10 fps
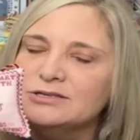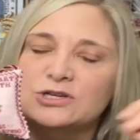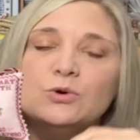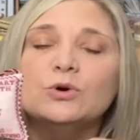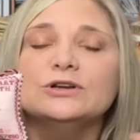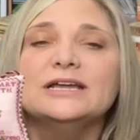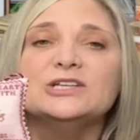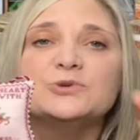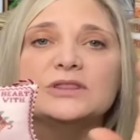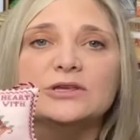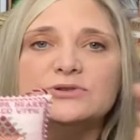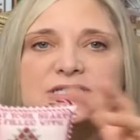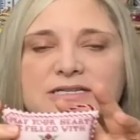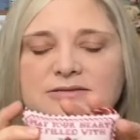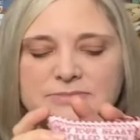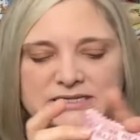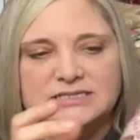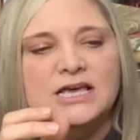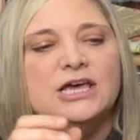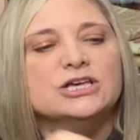coordinates with those
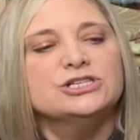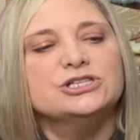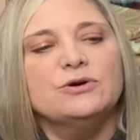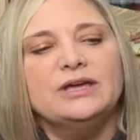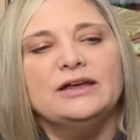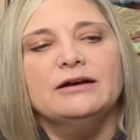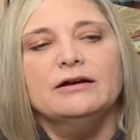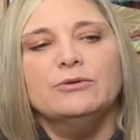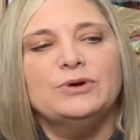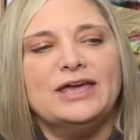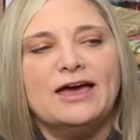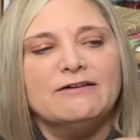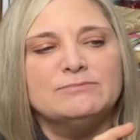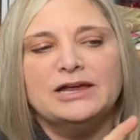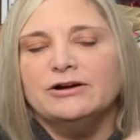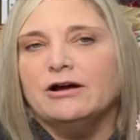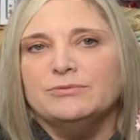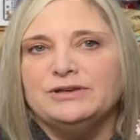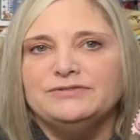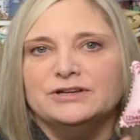sentiments. So here we have, may your
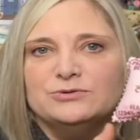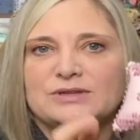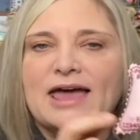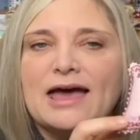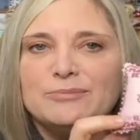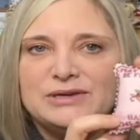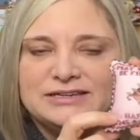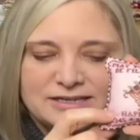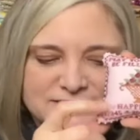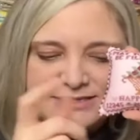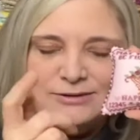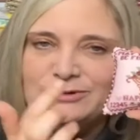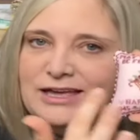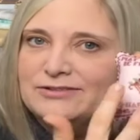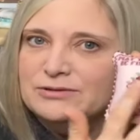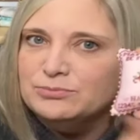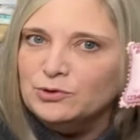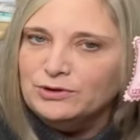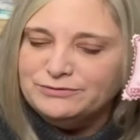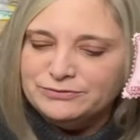heart be filled with happiness, and we have the
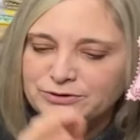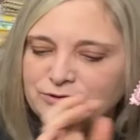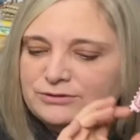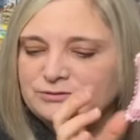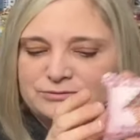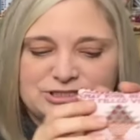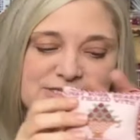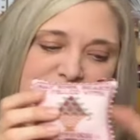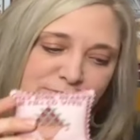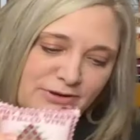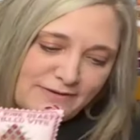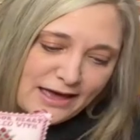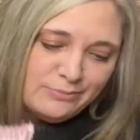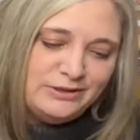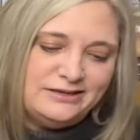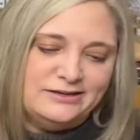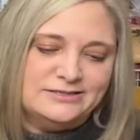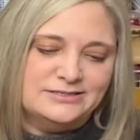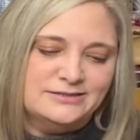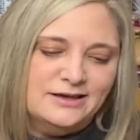bowl of fruit, which is a symbol of
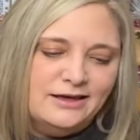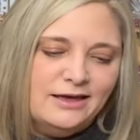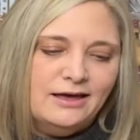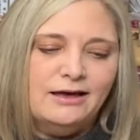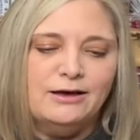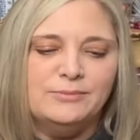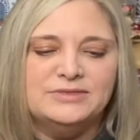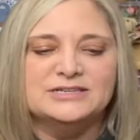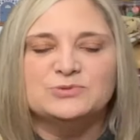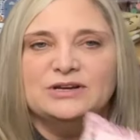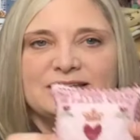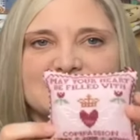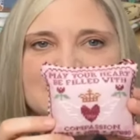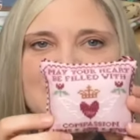happiness. This one is